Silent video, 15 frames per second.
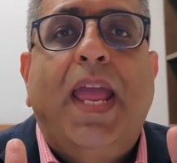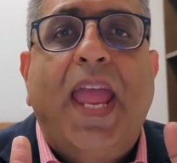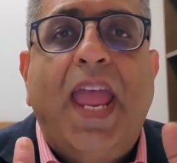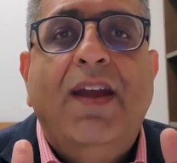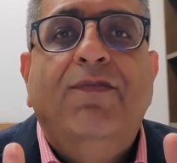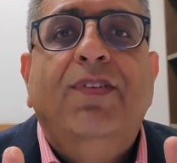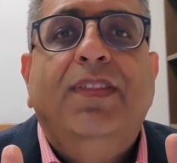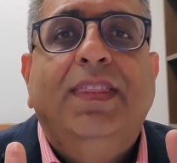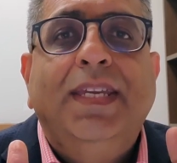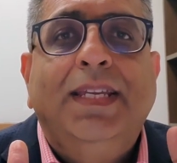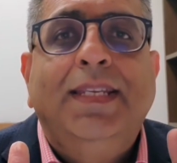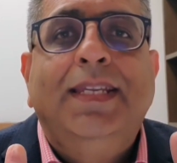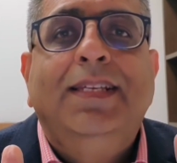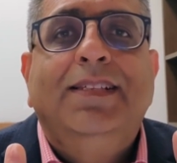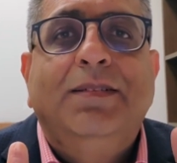Everything
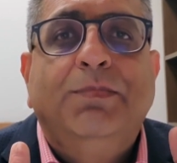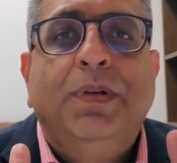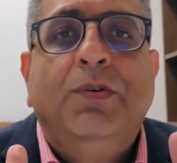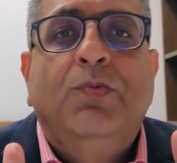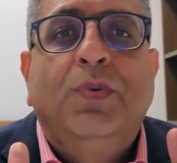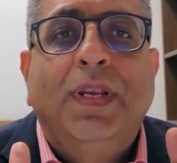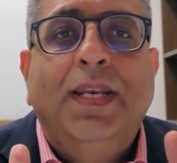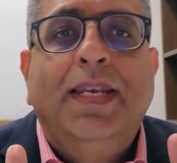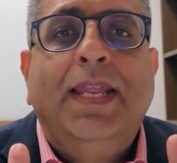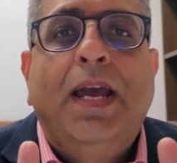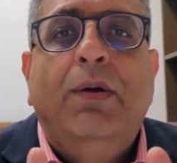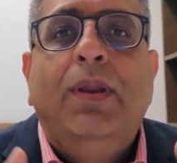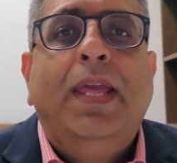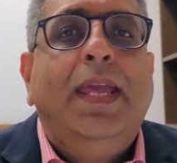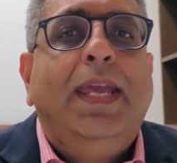needs to be written
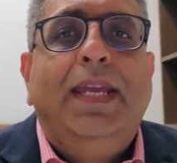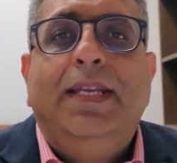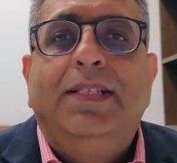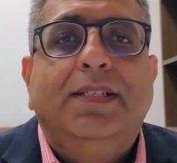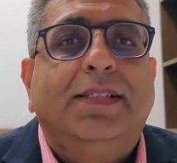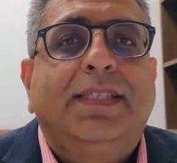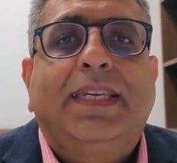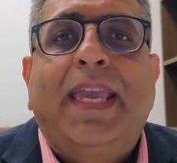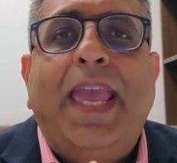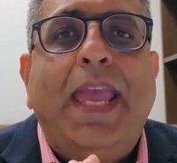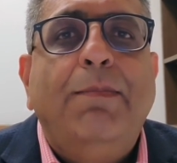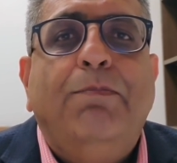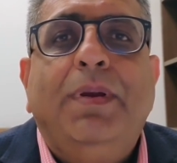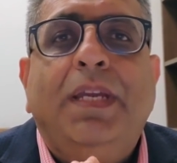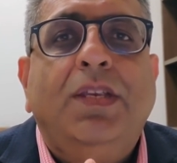down. It just
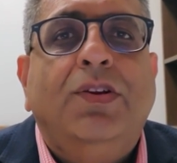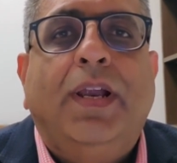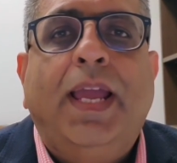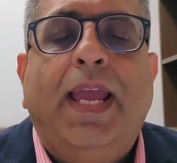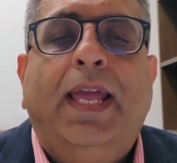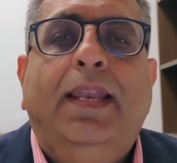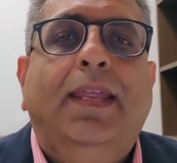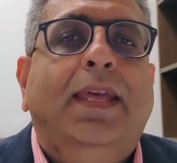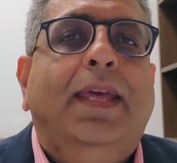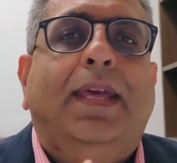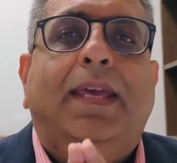can't be in your head.